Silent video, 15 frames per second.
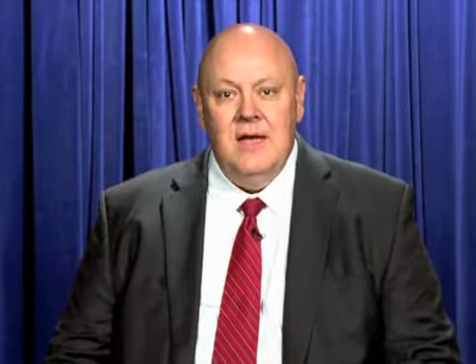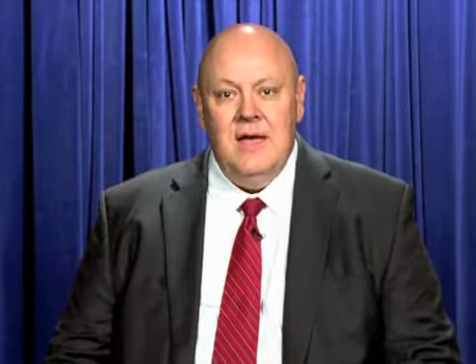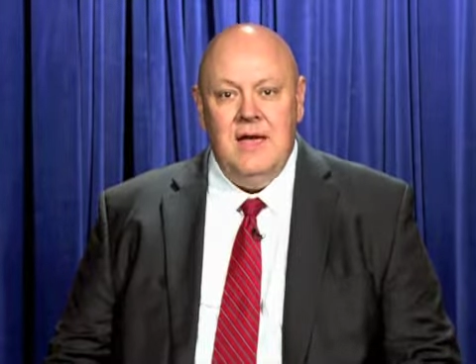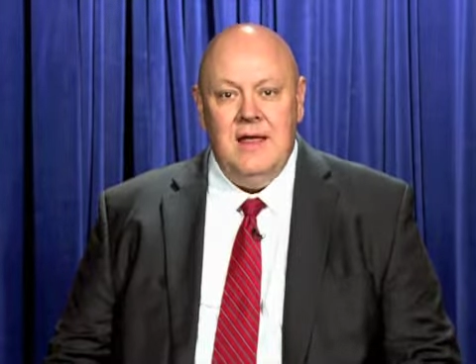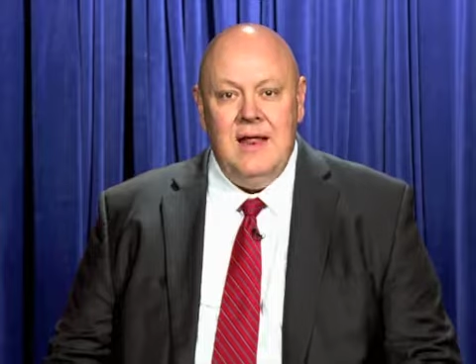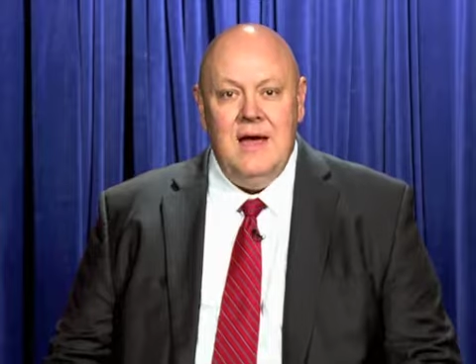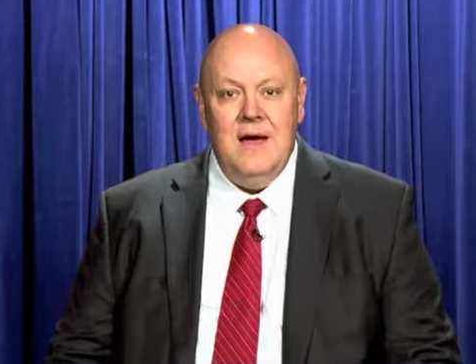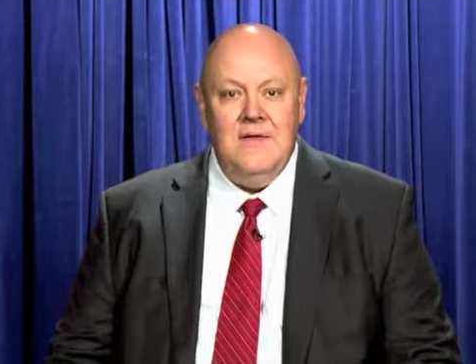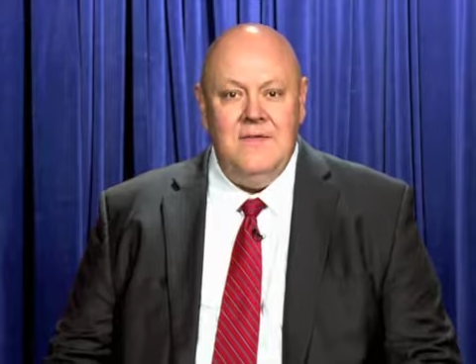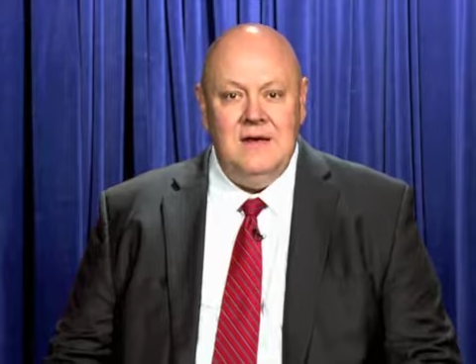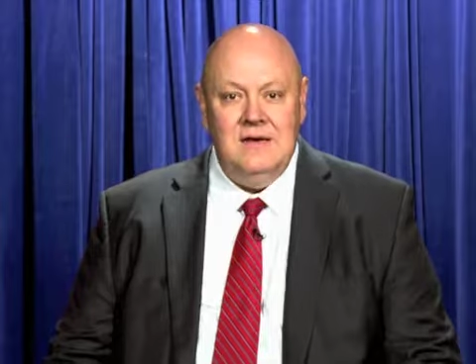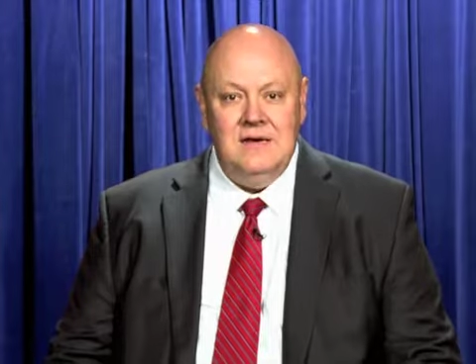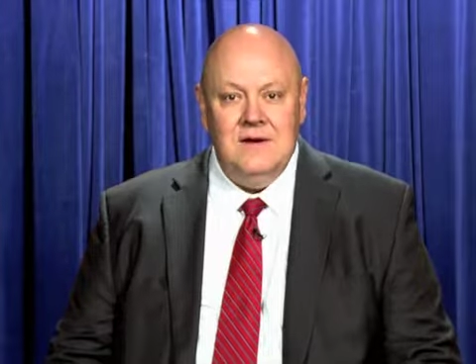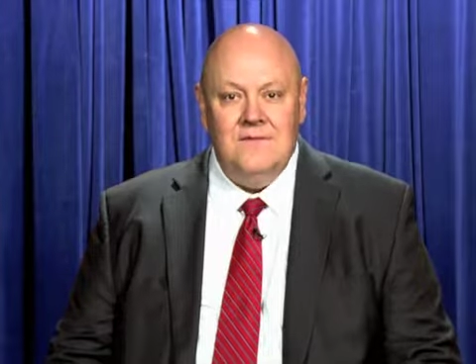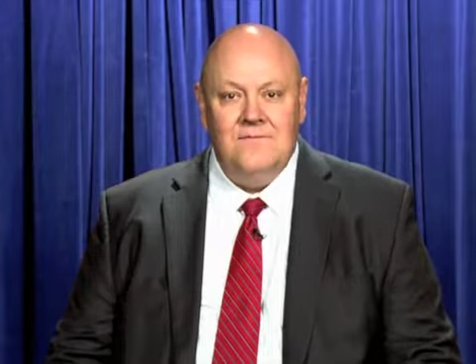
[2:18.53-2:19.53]
and how they
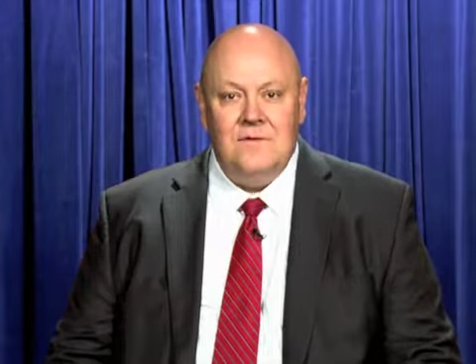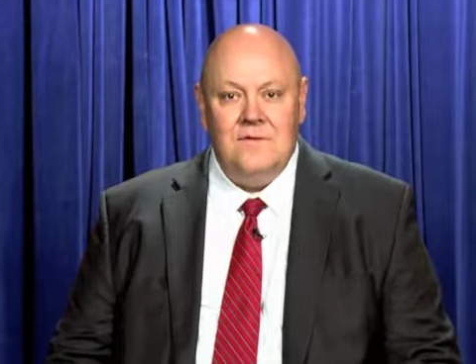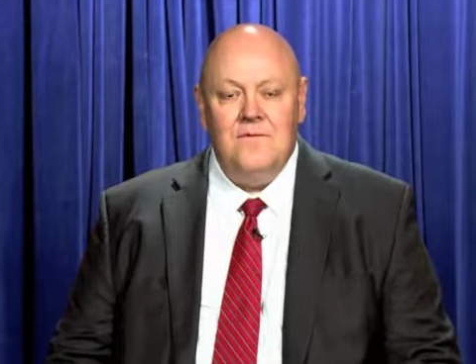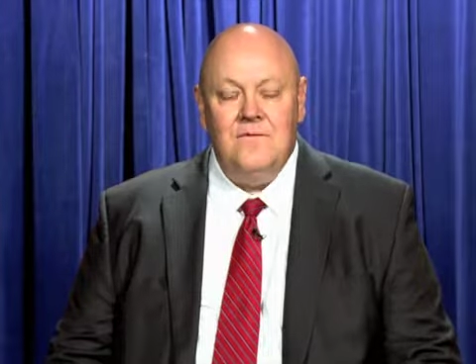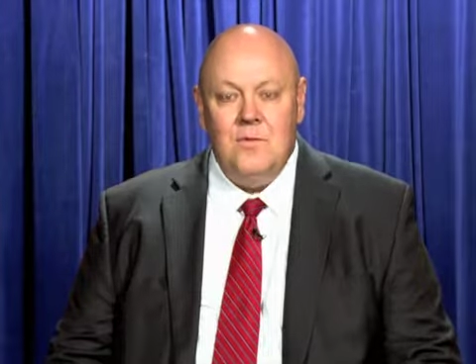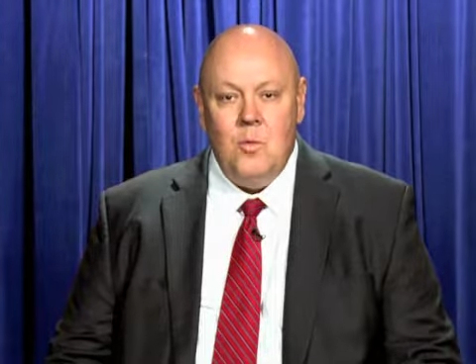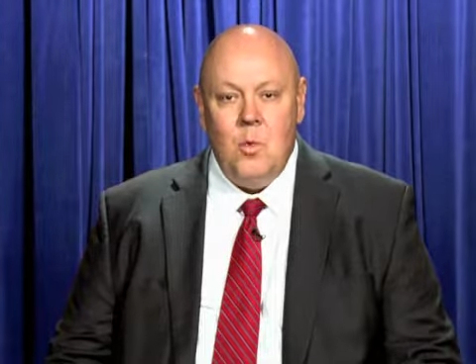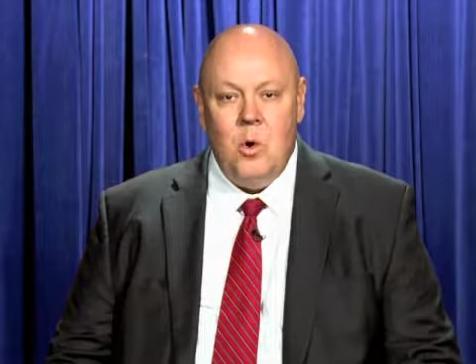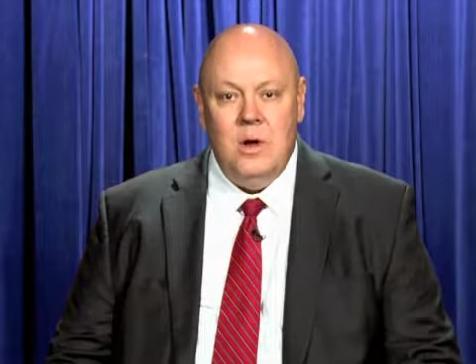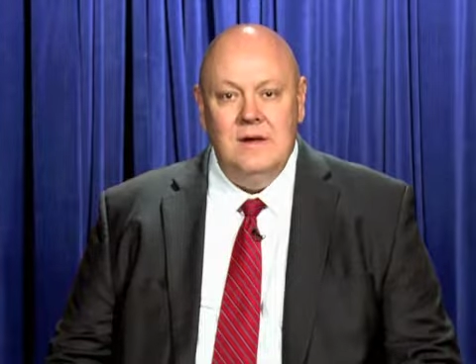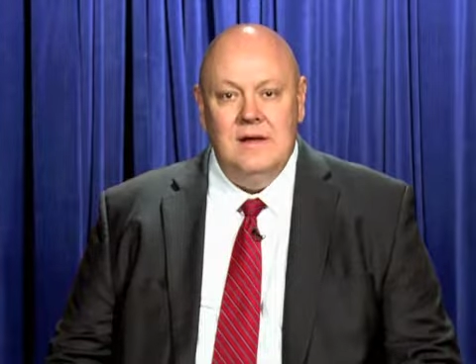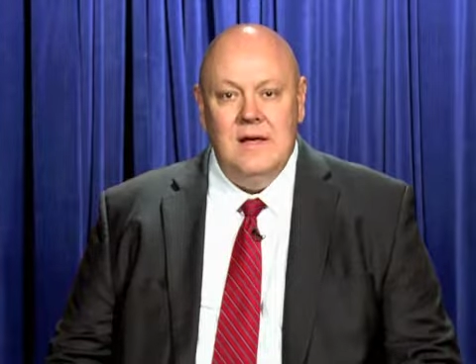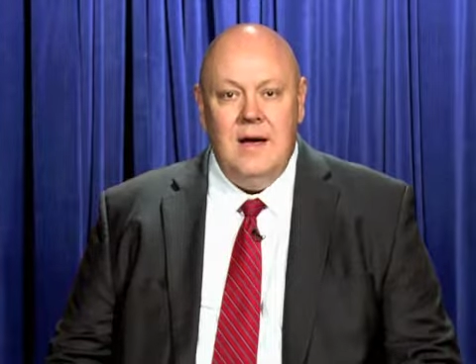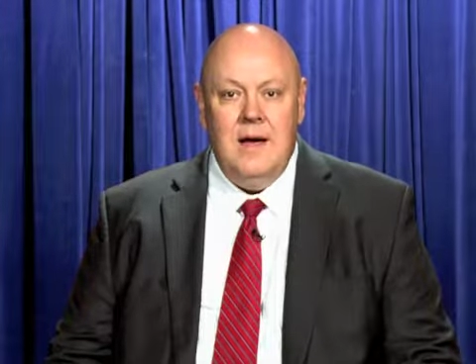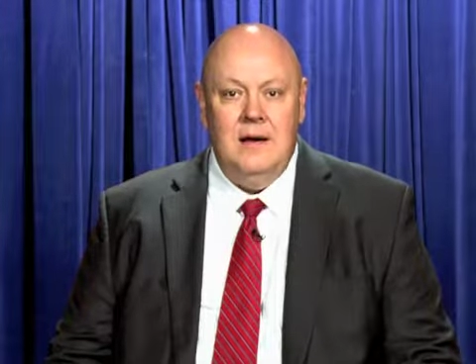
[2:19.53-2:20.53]
differ from
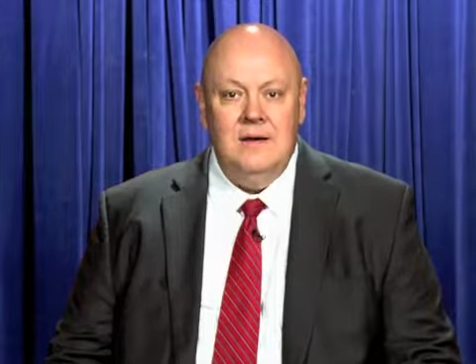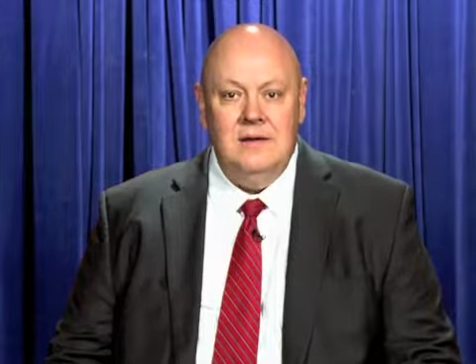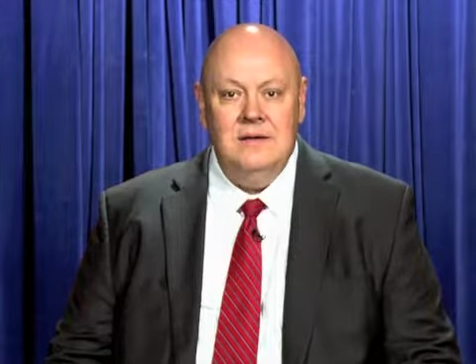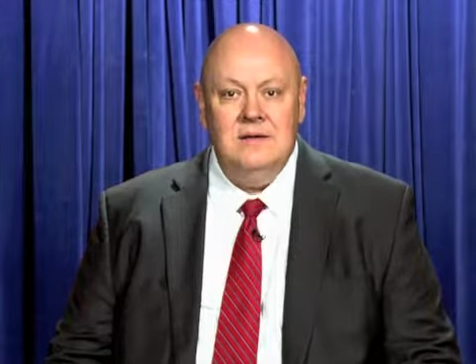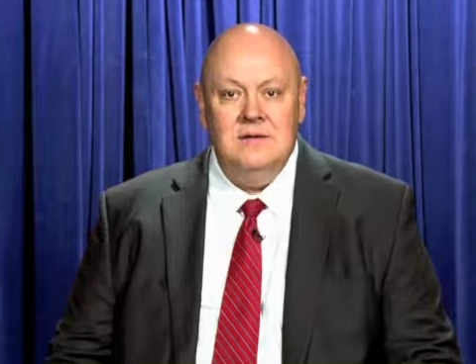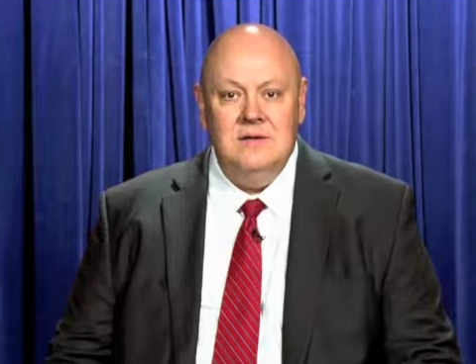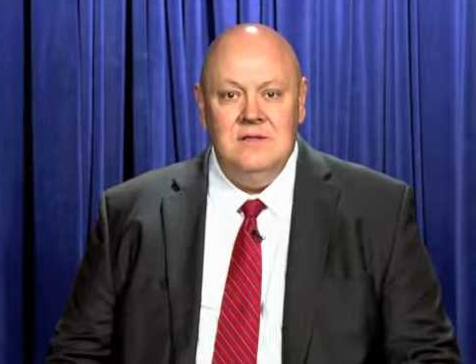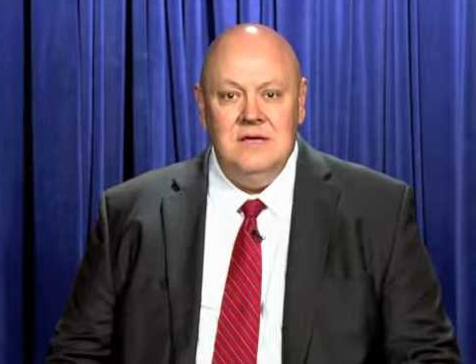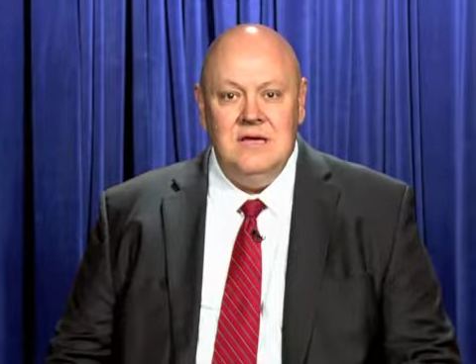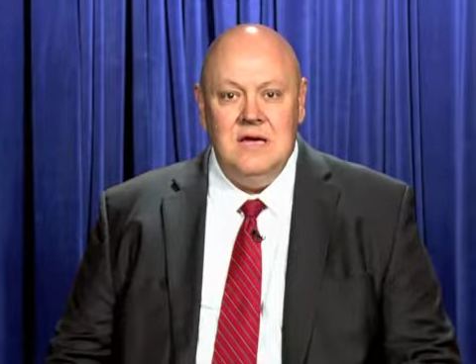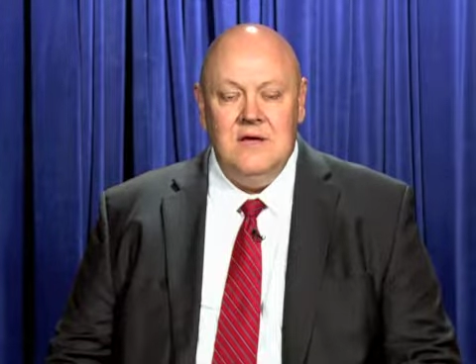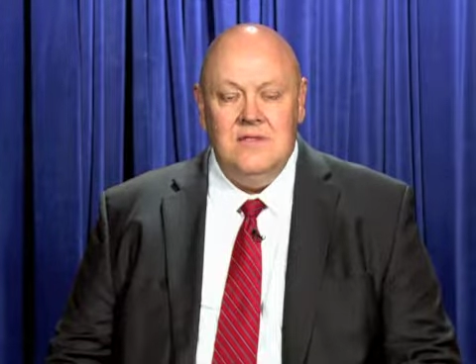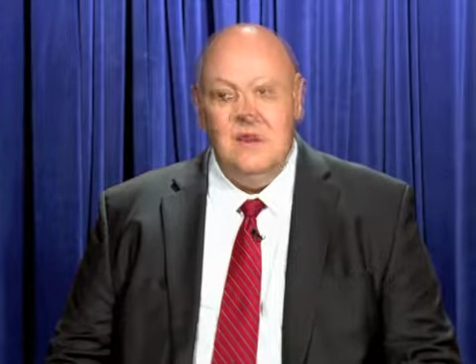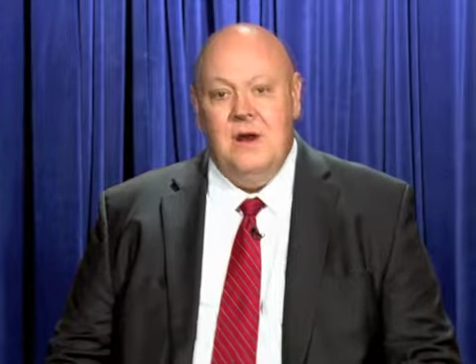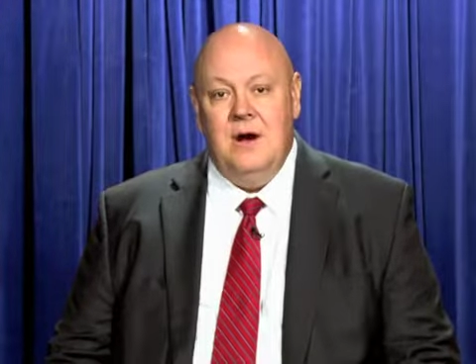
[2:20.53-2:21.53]
one continent to the other.